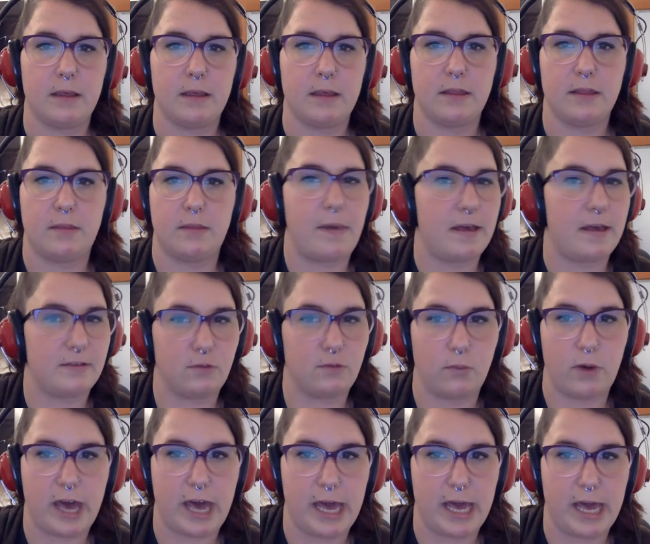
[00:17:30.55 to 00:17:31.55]
The best
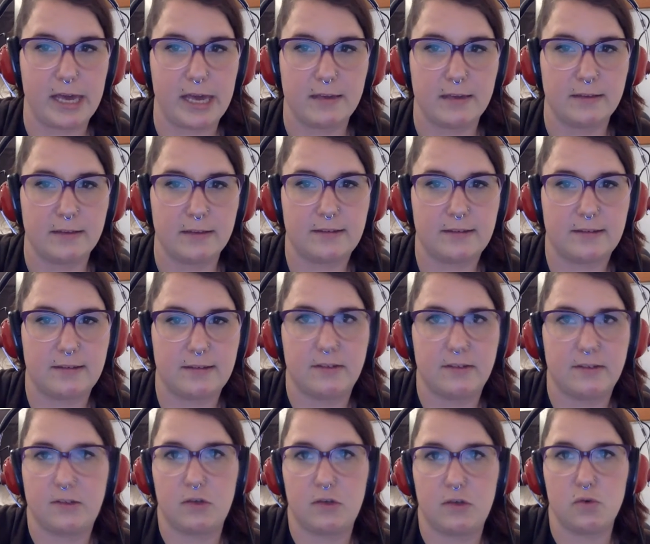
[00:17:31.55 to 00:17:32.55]
way is
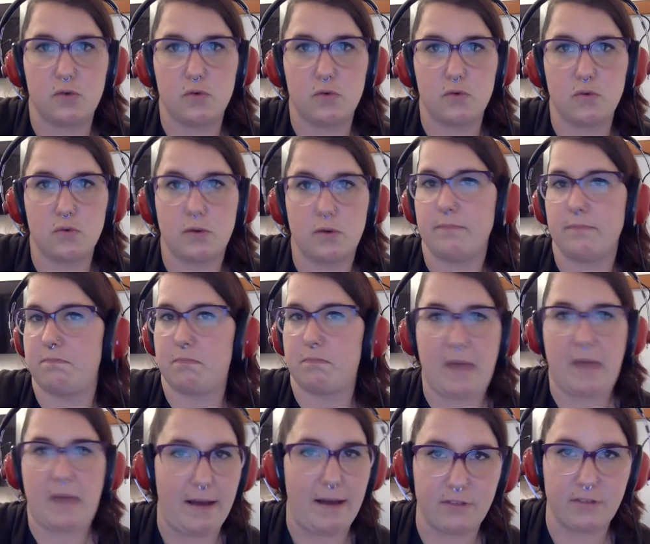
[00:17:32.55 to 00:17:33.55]
to
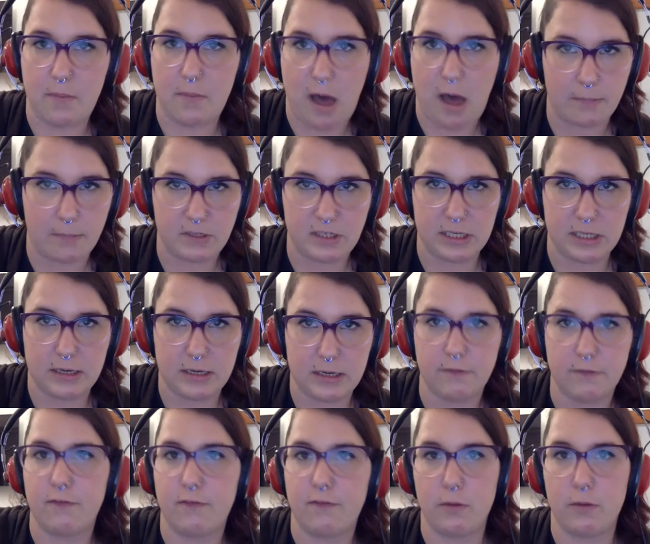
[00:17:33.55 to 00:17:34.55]
have them opt in
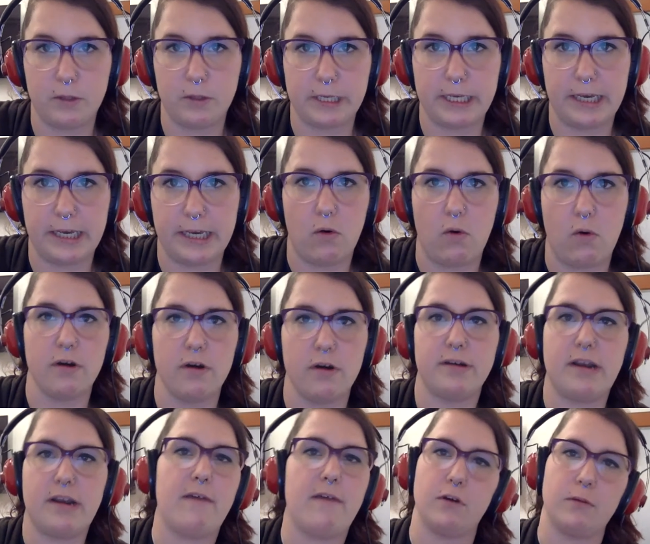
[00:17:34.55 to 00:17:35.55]
verbally, or
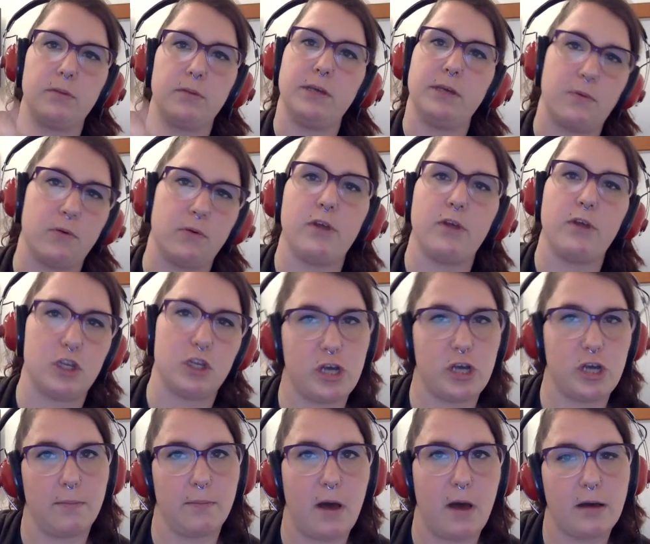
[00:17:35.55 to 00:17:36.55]
not verbally, but with a
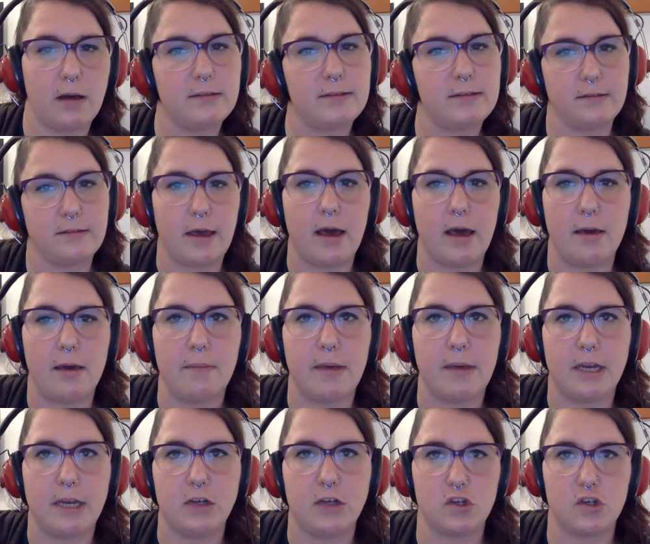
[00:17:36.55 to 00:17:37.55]
checkbox, and
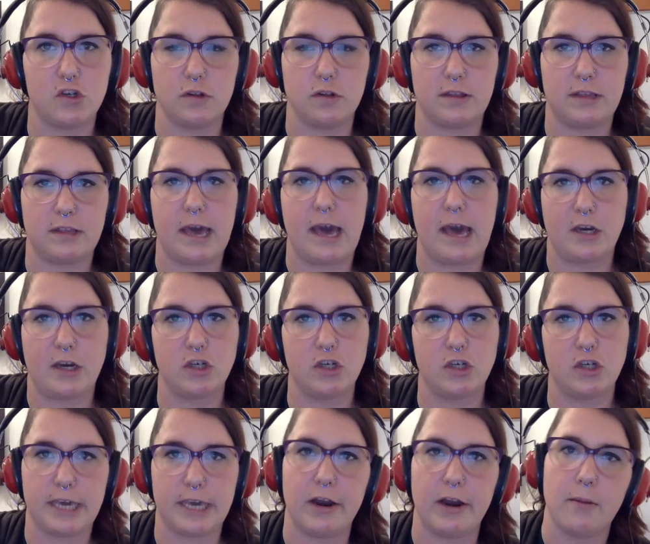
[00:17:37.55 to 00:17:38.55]
ensure that they
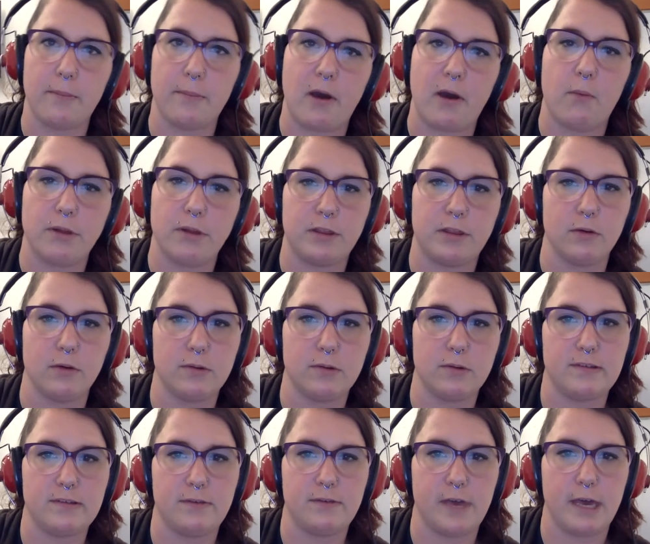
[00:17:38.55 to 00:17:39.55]
actually care about what they're
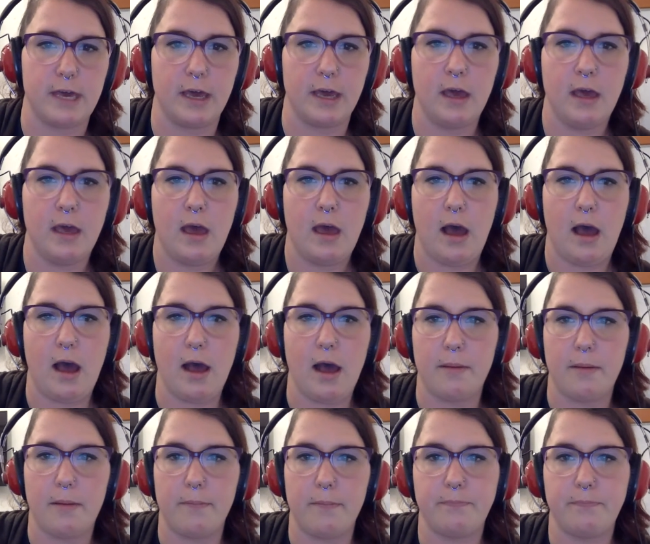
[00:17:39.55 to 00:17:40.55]
receiving.
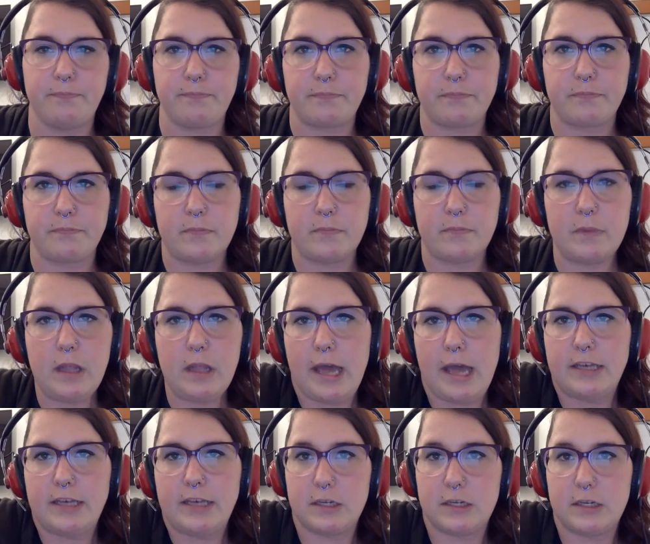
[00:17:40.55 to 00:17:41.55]
I
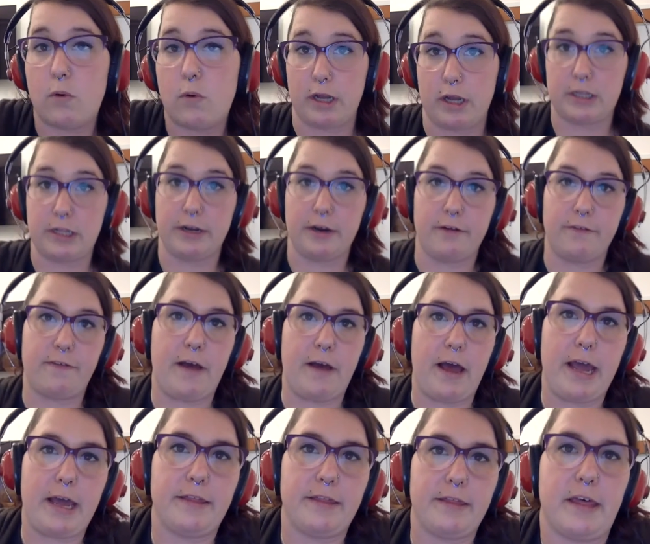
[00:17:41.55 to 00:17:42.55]
did want to
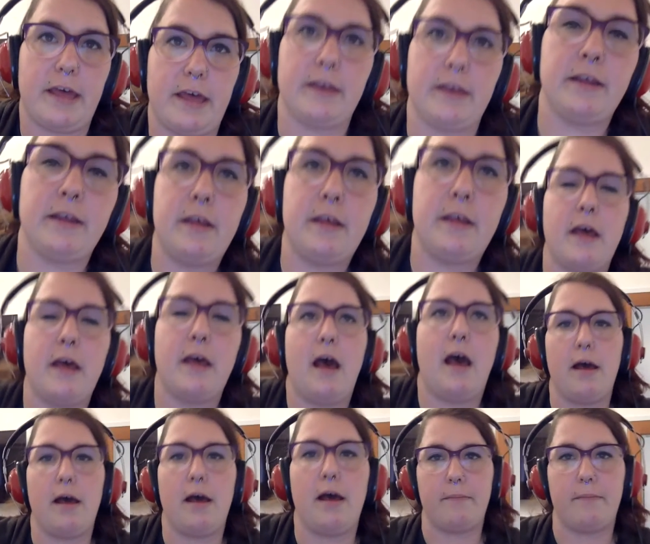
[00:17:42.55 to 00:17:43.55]
clarify that
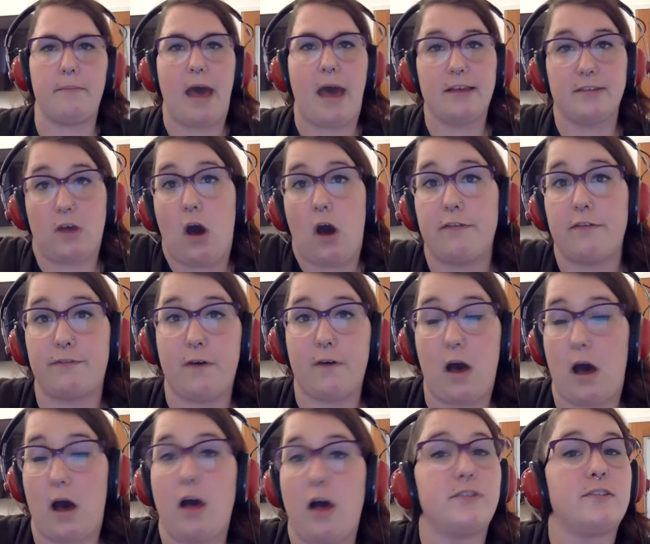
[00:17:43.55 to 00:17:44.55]
as
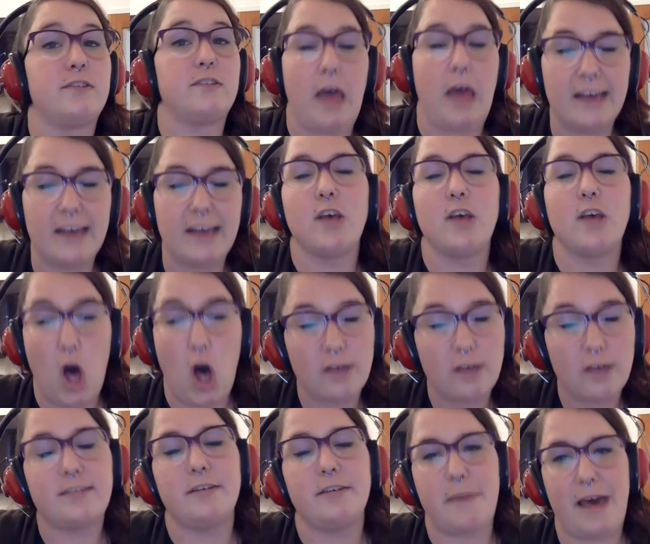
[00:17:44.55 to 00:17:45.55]

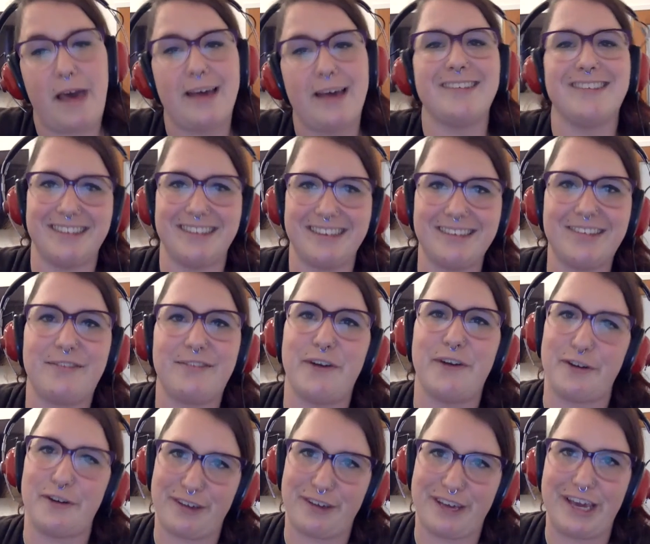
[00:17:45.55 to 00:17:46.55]
awesome as list
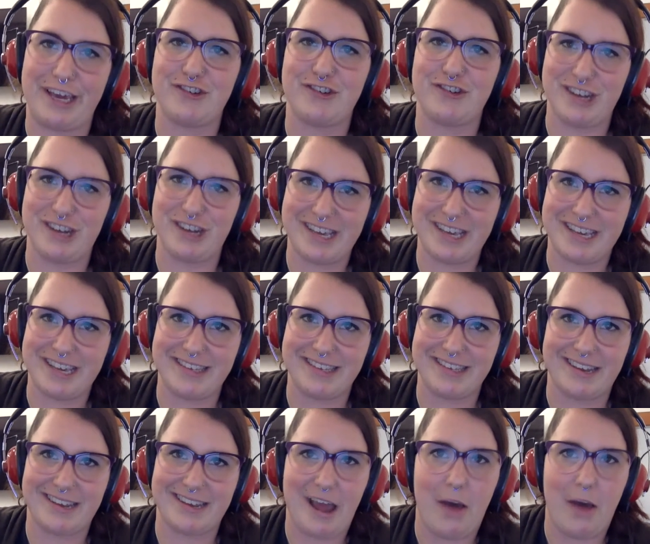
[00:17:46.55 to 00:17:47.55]
verification is
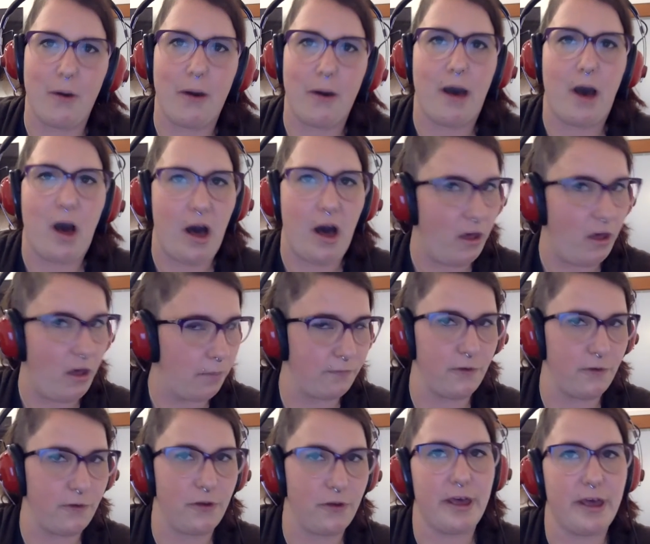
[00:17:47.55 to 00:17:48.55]
and how
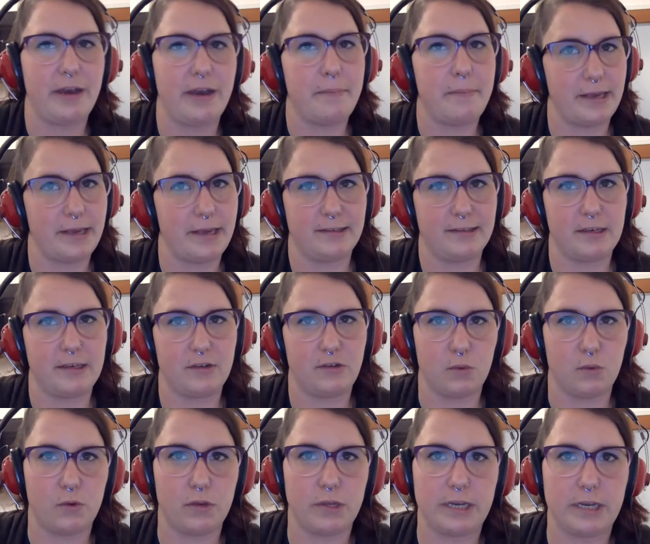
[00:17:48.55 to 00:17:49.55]
helpful and amazing a
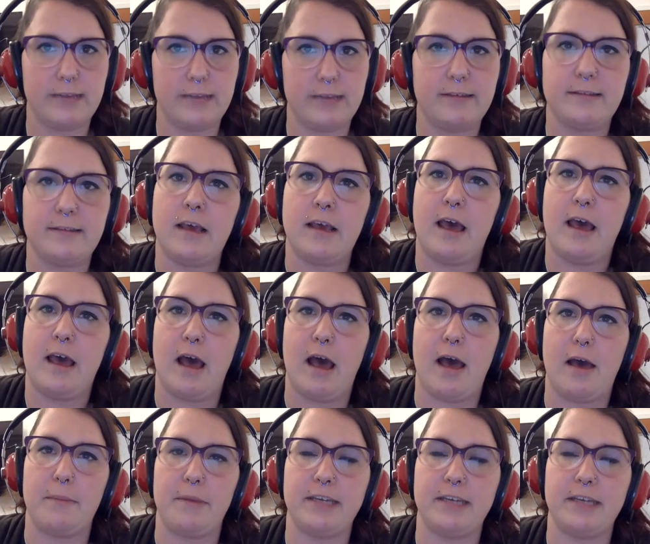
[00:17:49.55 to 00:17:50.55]
tool it is,
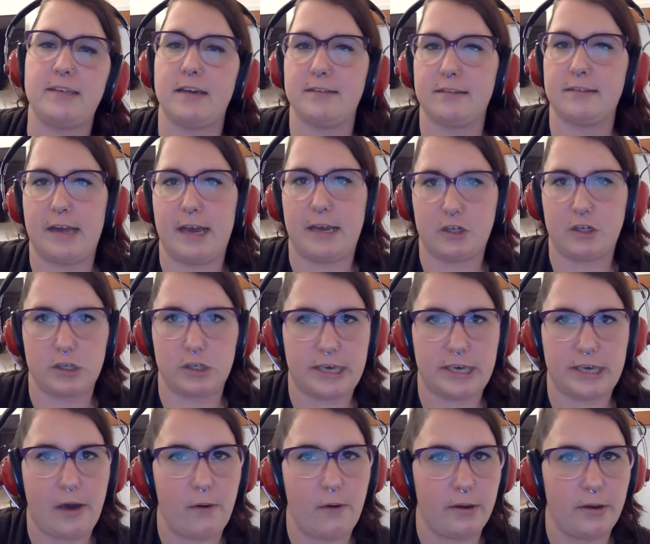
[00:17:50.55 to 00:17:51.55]
it doesn't actually
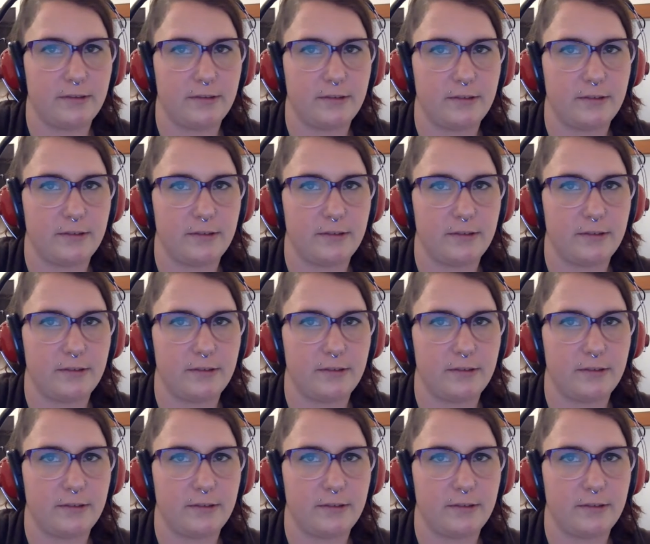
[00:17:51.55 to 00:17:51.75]
count as